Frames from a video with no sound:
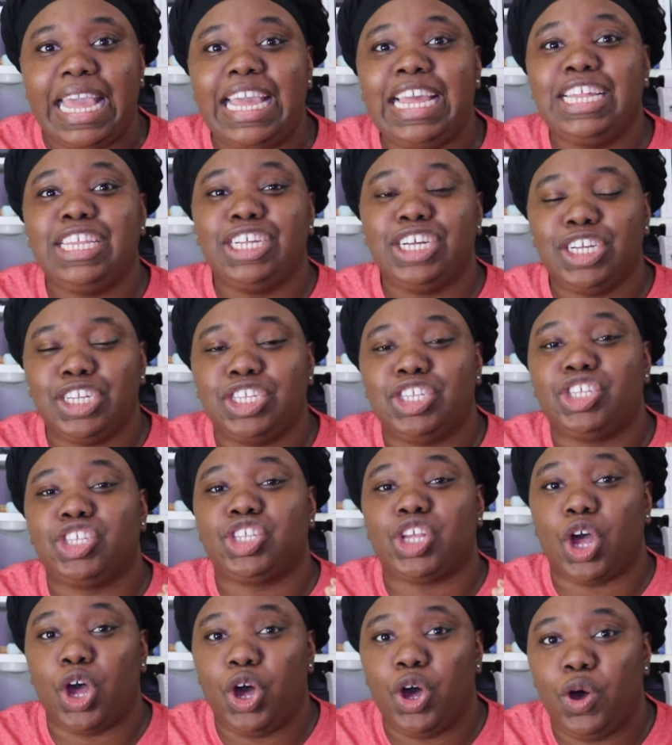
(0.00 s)
He looked
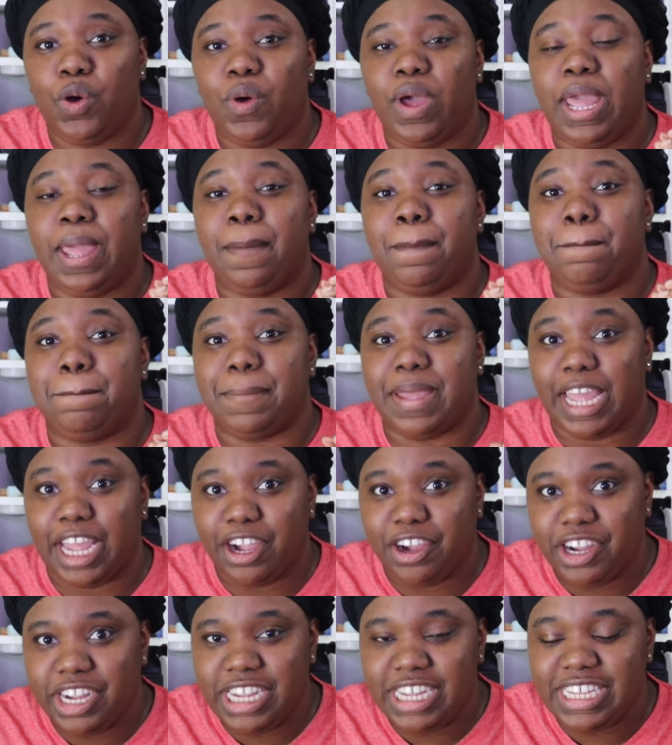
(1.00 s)
so
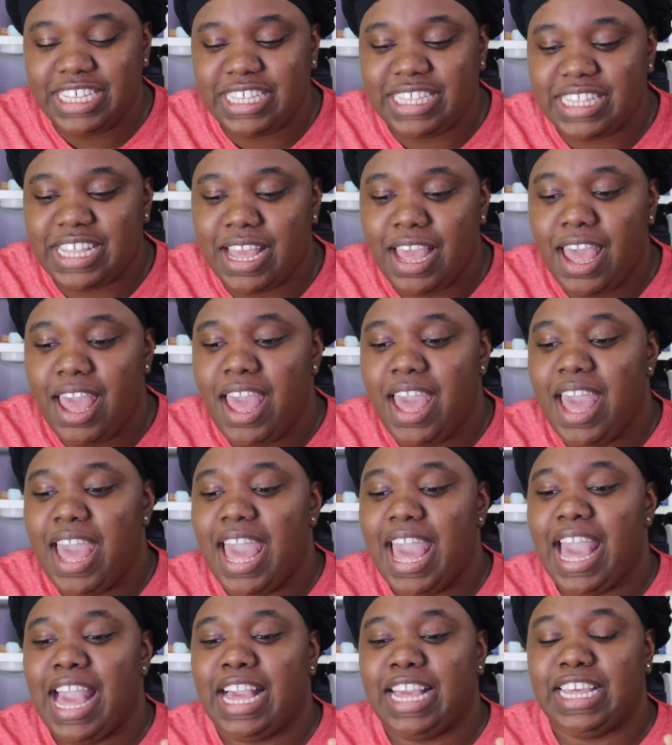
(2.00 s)
embarrassed
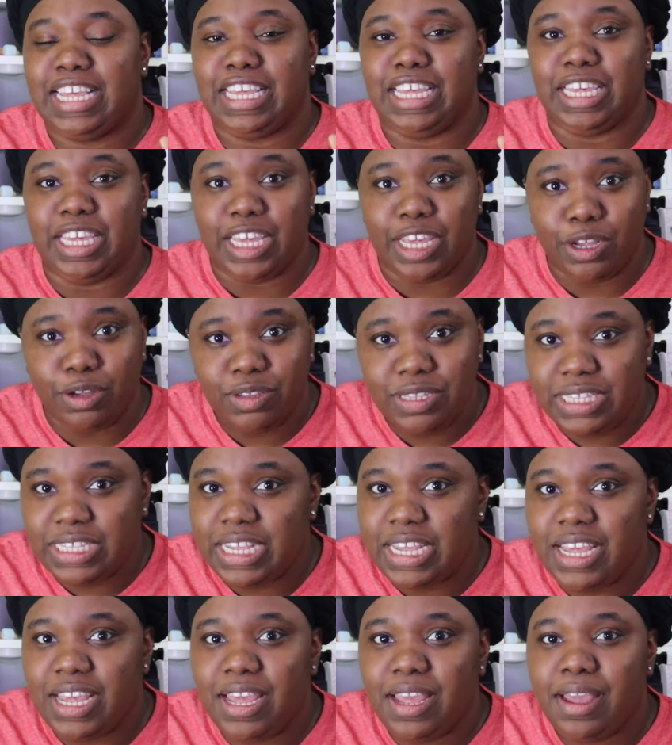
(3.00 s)
and
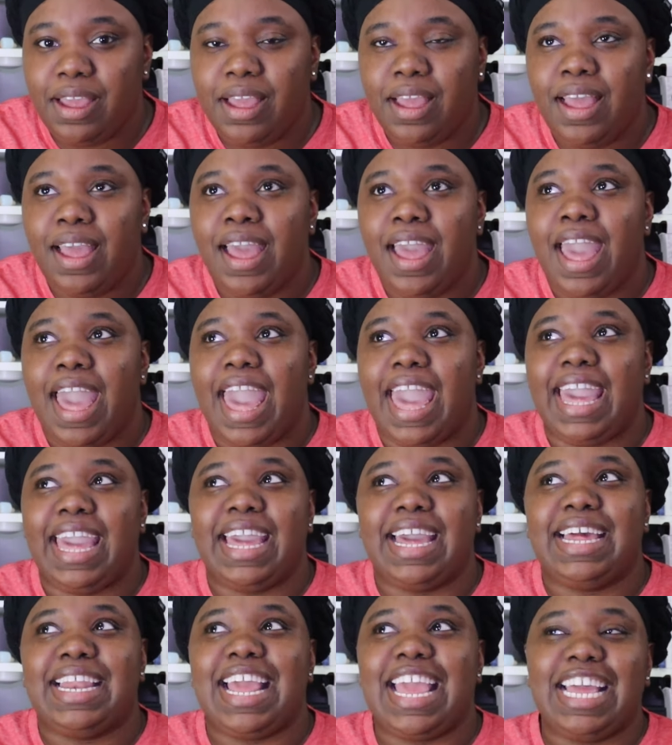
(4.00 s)
guilty,
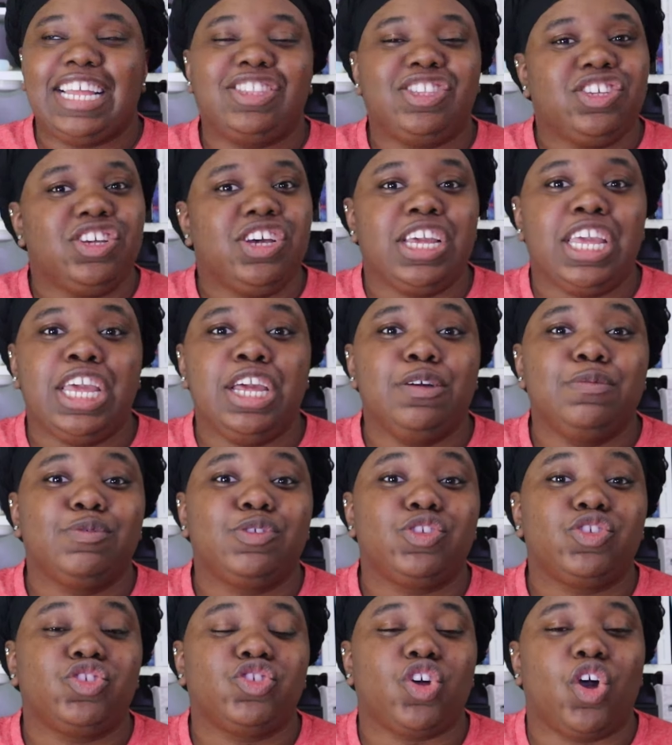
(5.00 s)
and it took him
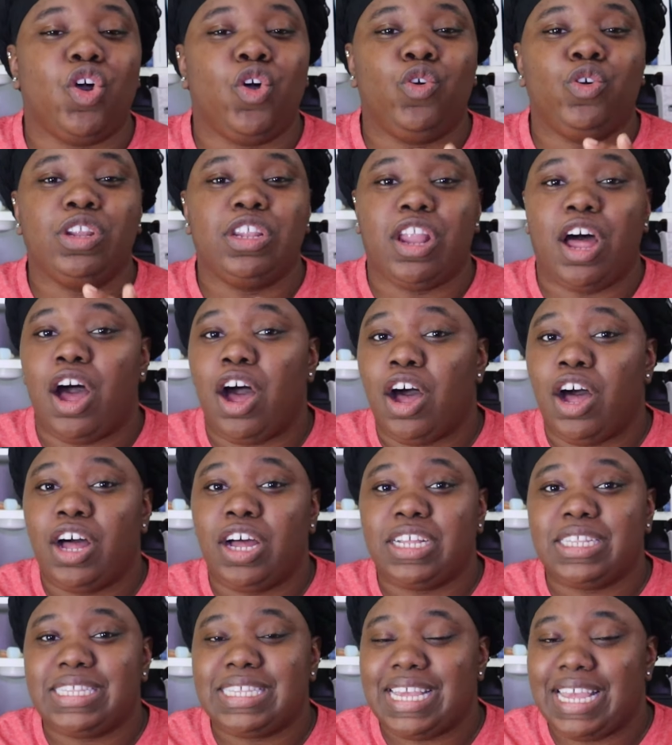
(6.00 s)
so
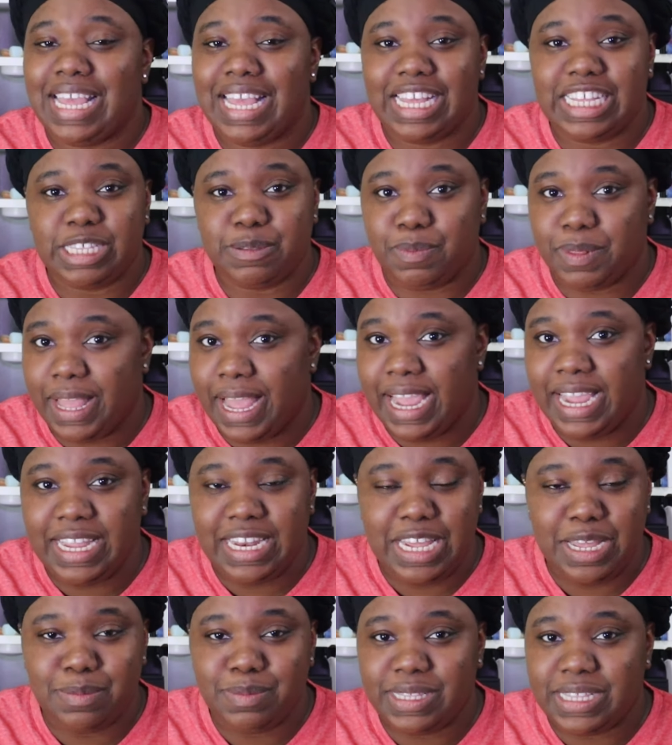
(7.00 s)
long to
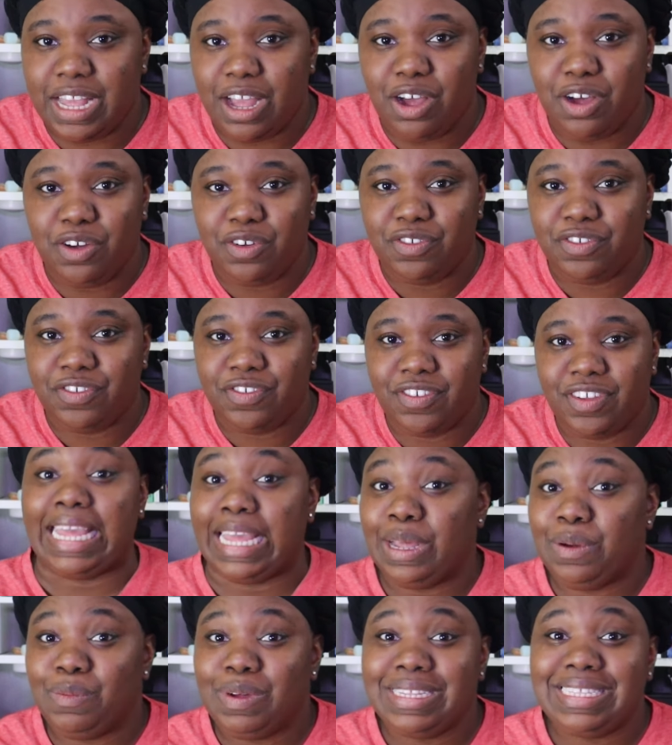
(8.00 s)
explain himself.
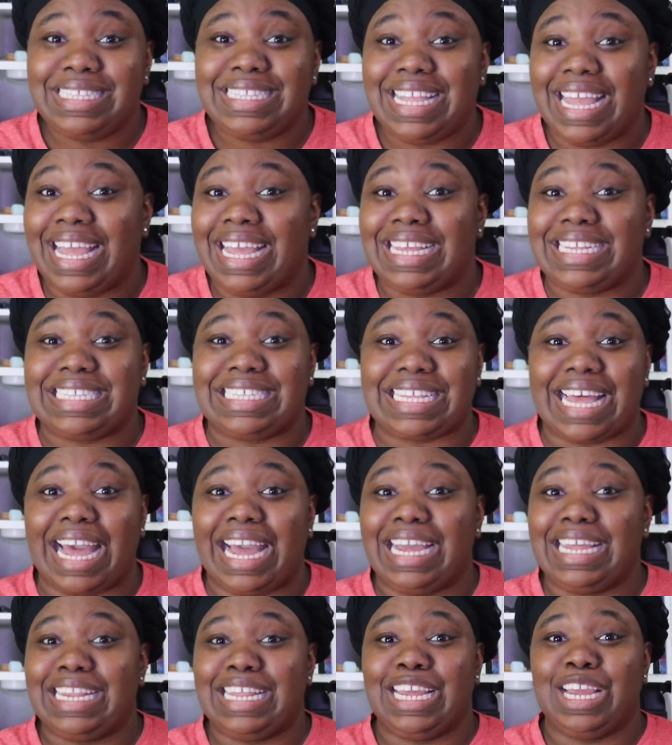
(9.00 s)
It was dead
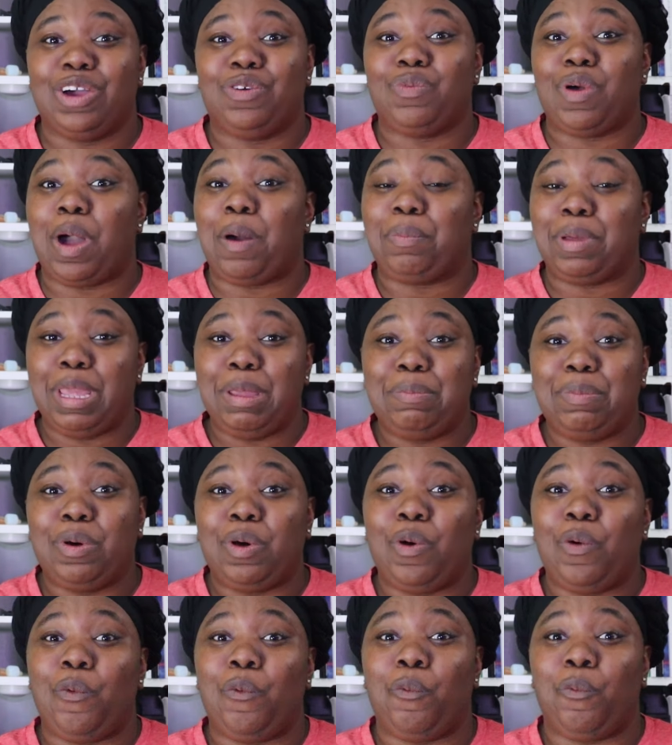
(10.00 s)
silent while
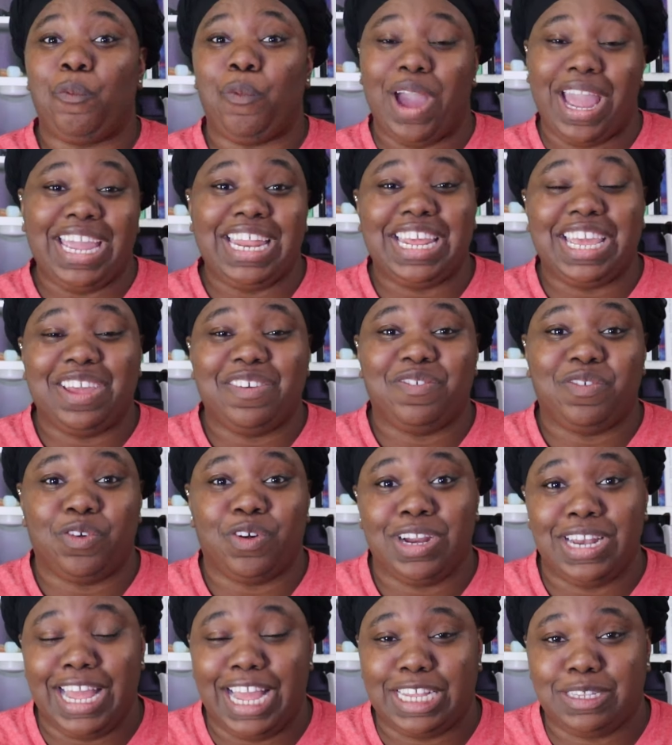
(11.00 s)
people waited
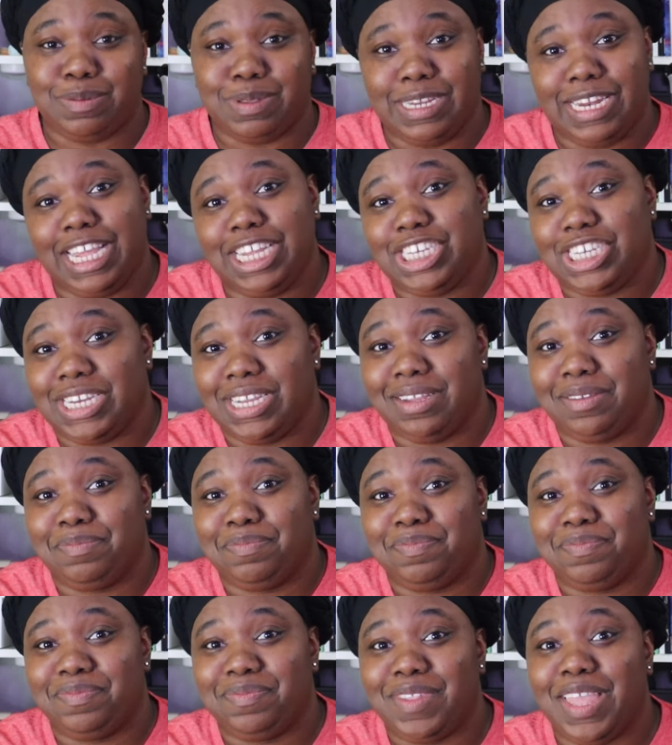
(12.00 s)
for an
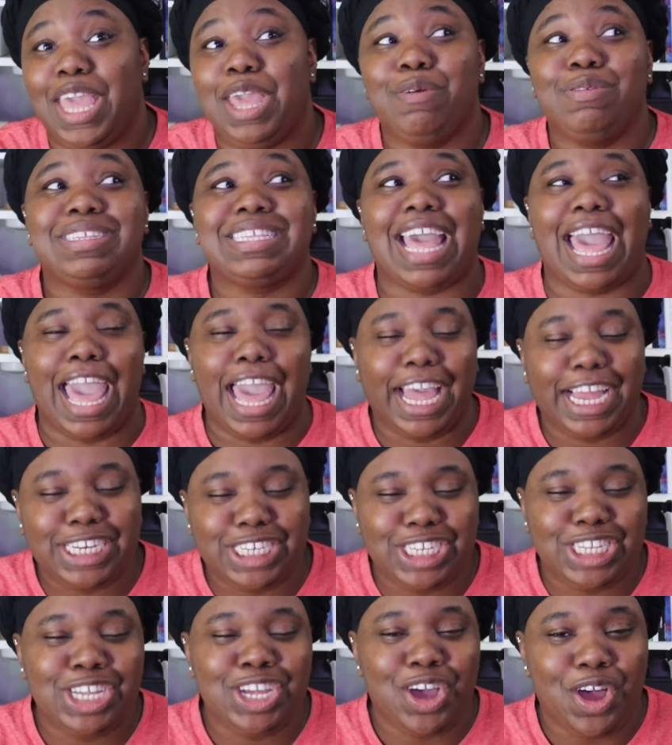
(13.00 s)
explanation. It was
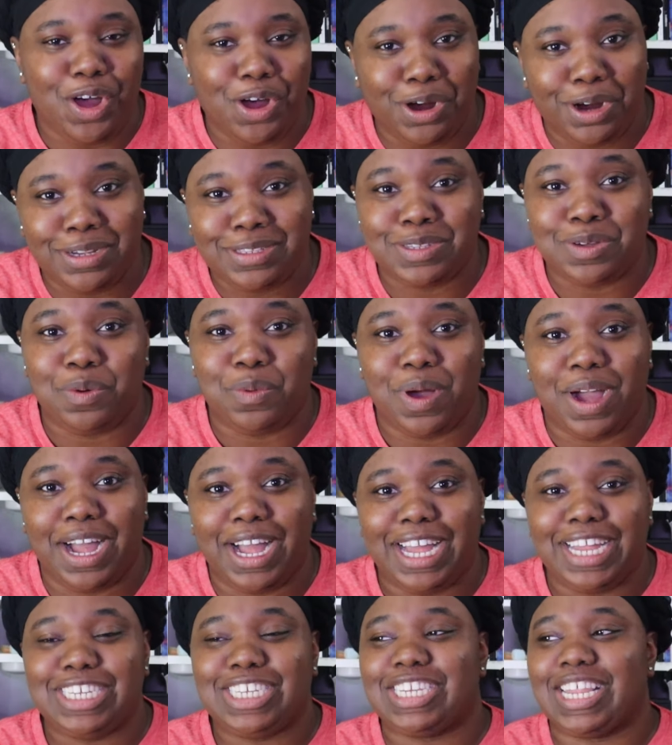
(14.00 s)
actually hard to
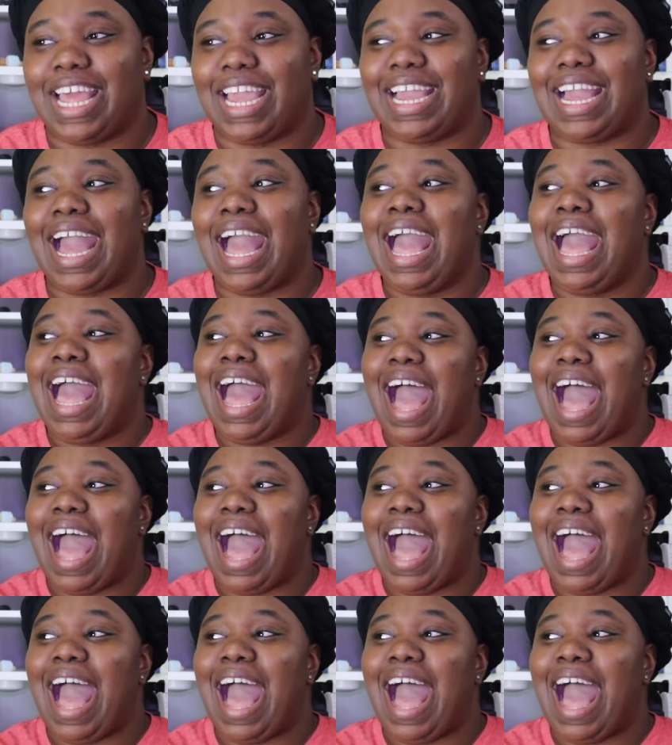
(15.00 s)
watch. Like,